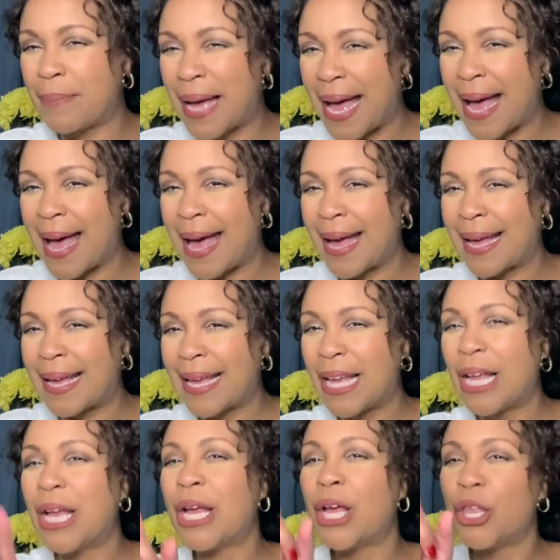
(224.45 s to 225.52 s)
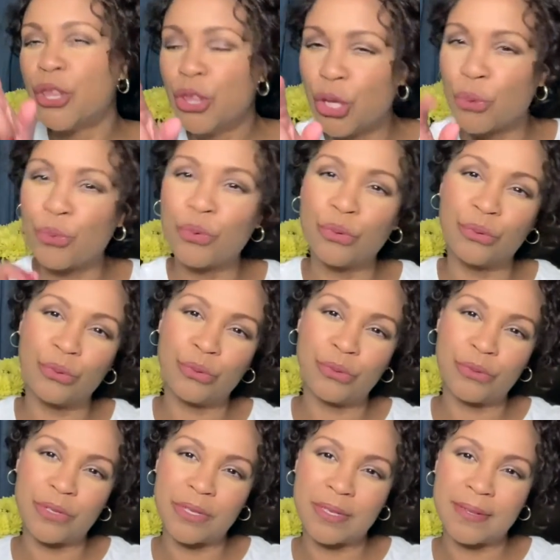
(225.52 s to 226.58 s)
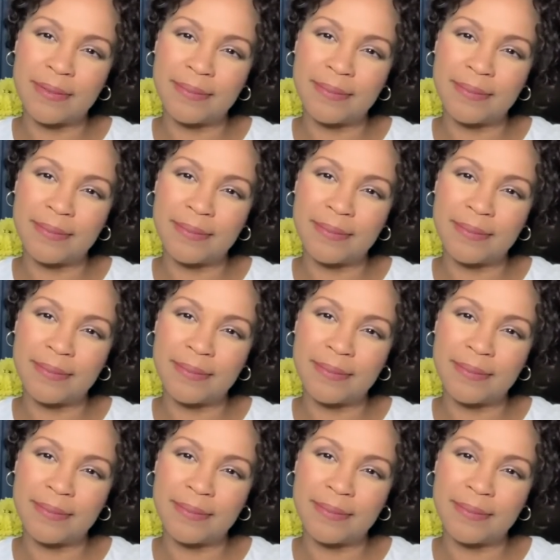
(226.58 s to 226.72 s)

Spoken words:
by the rules.